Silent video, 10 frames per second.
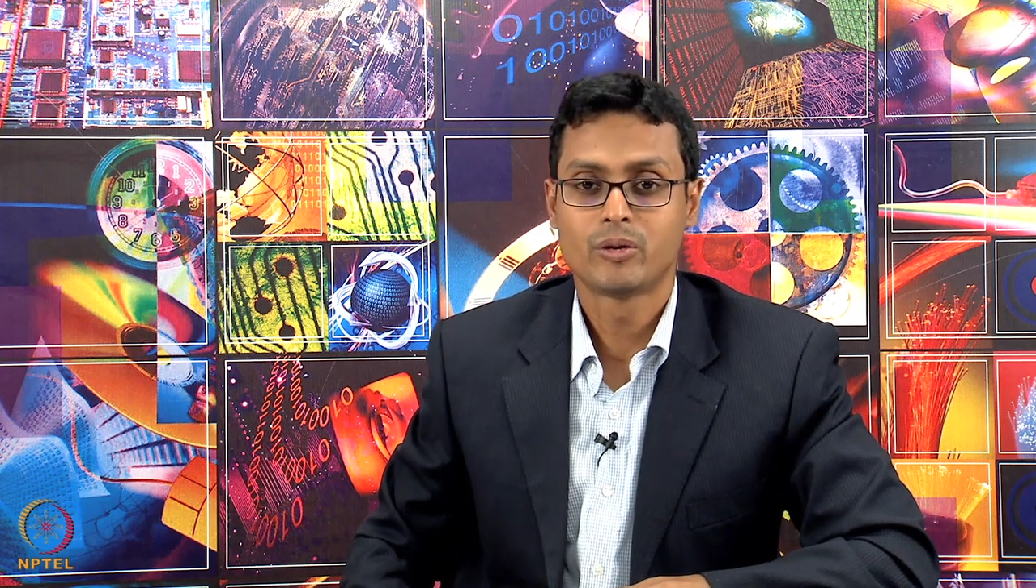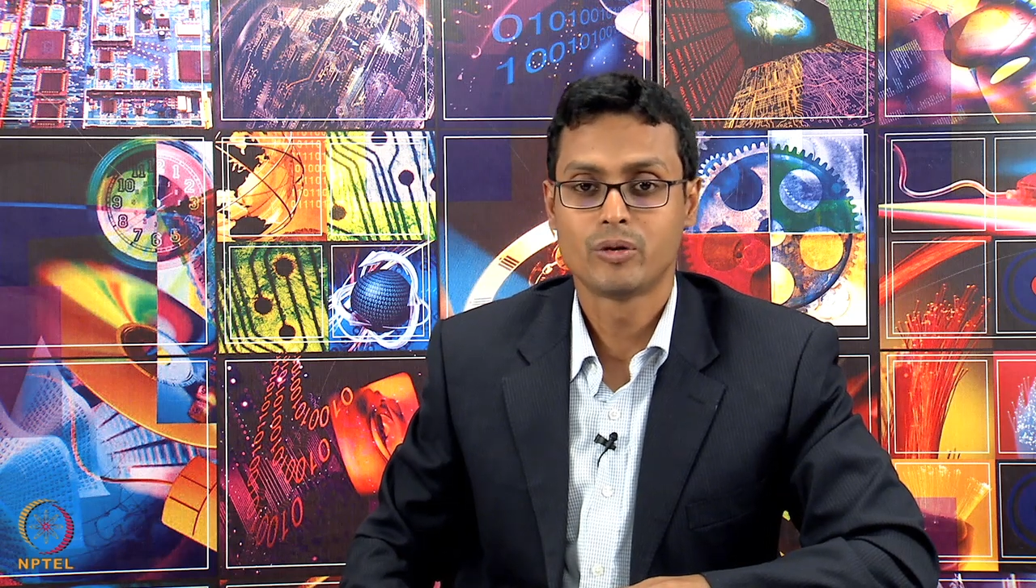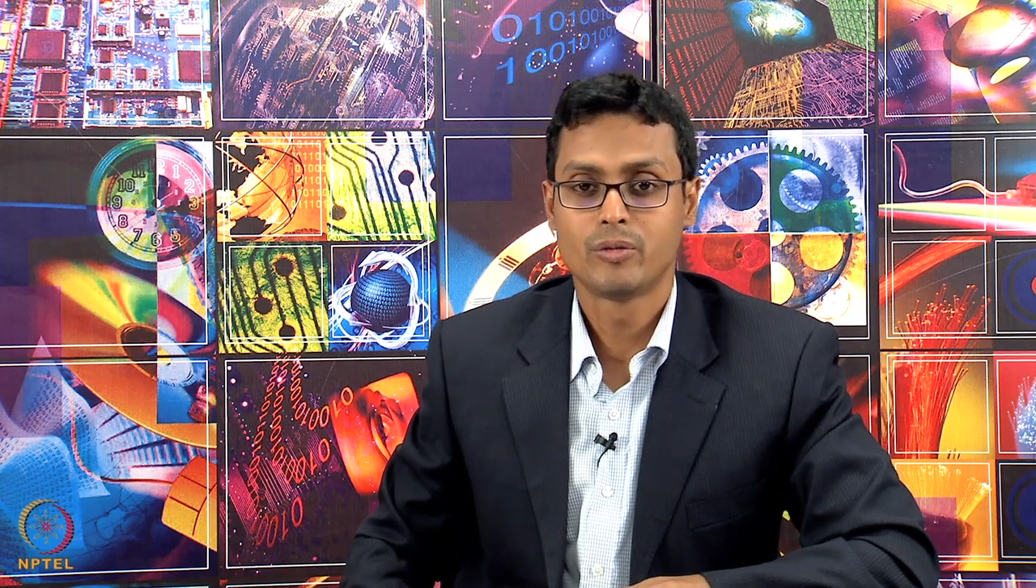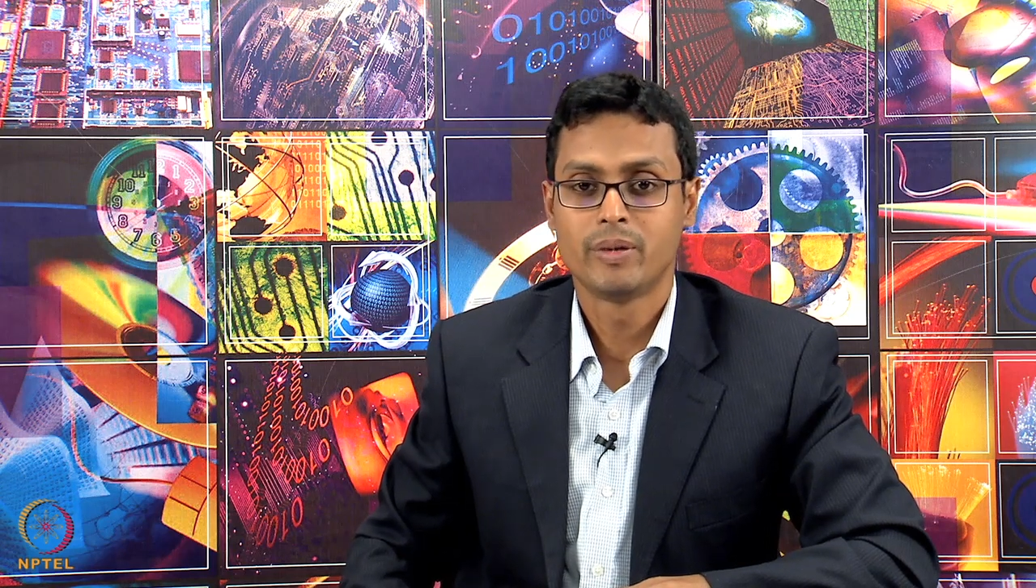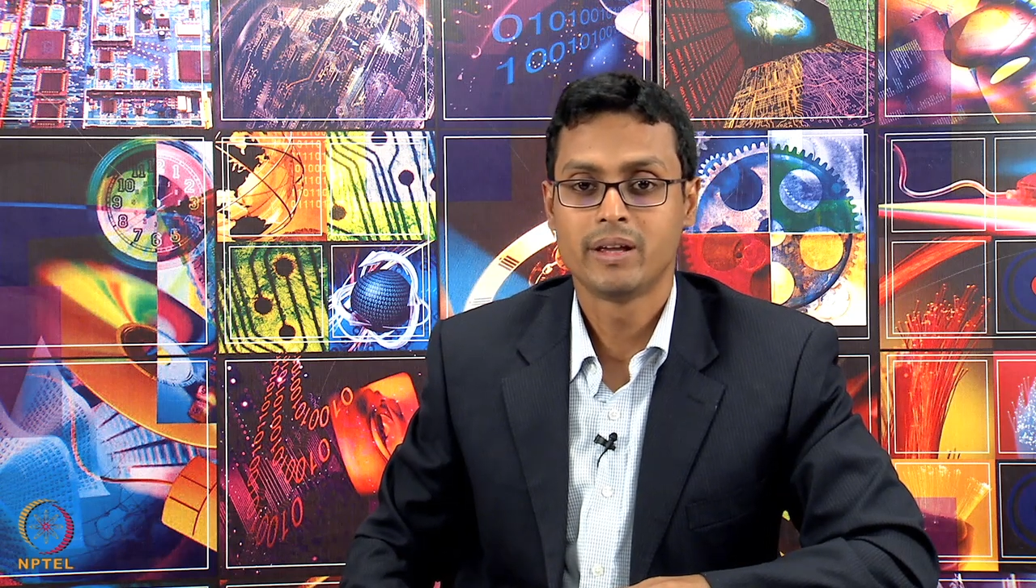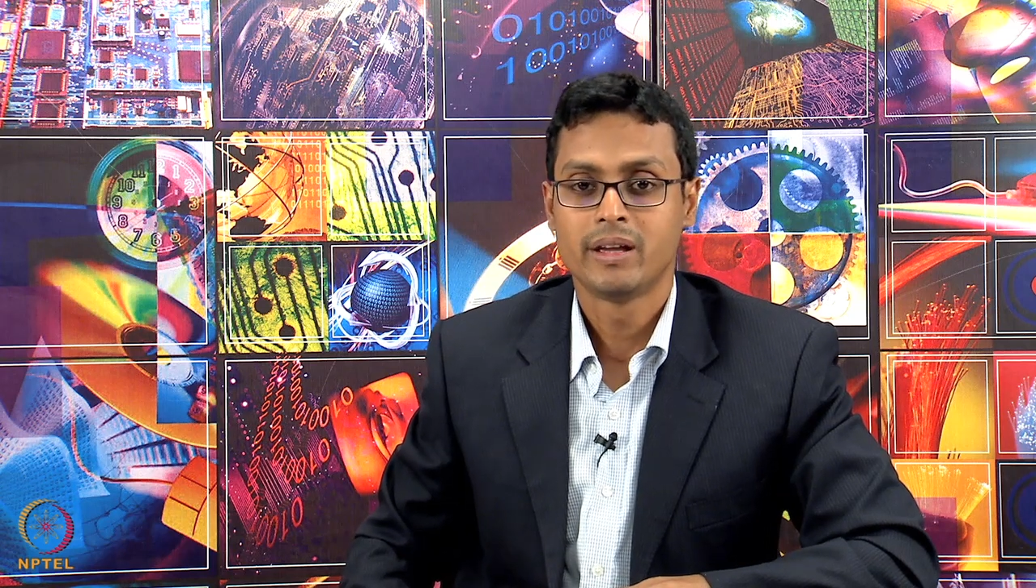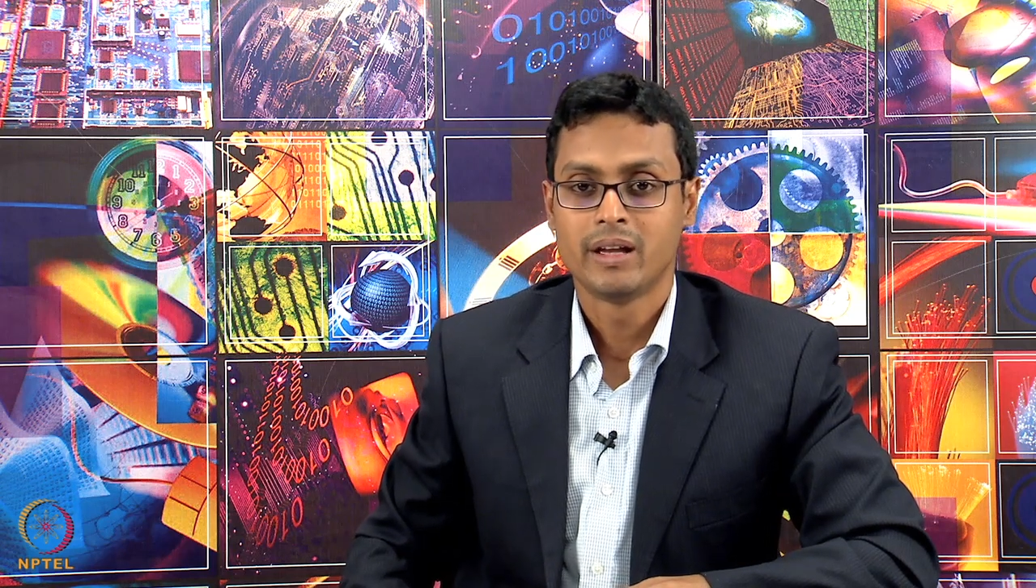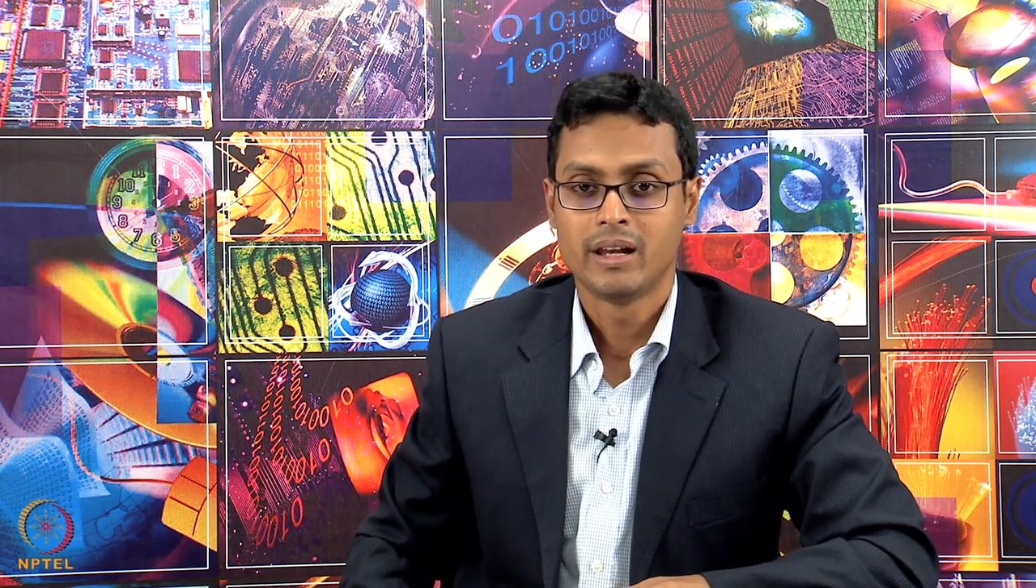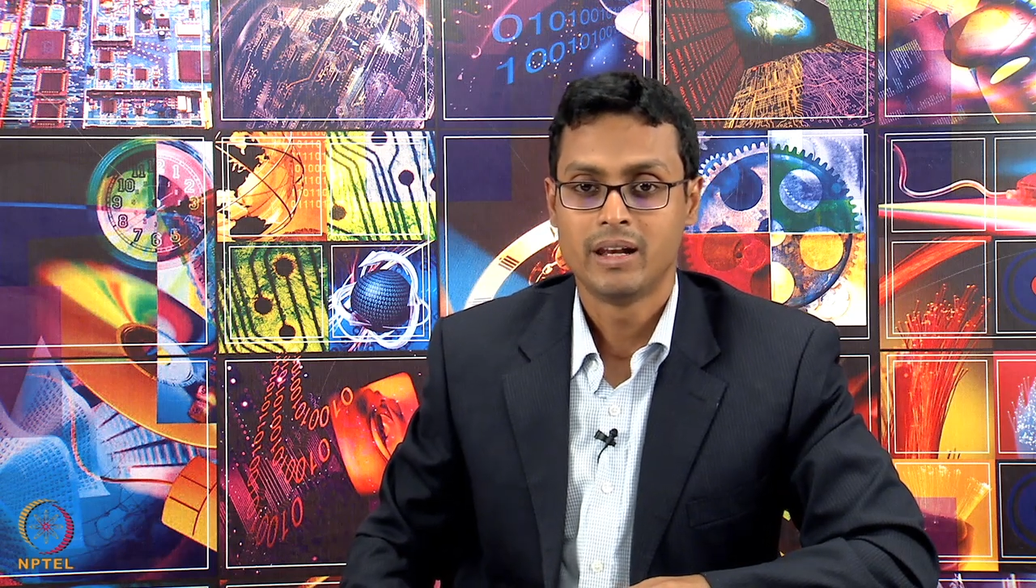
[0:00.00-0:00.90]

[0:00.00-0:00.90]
could be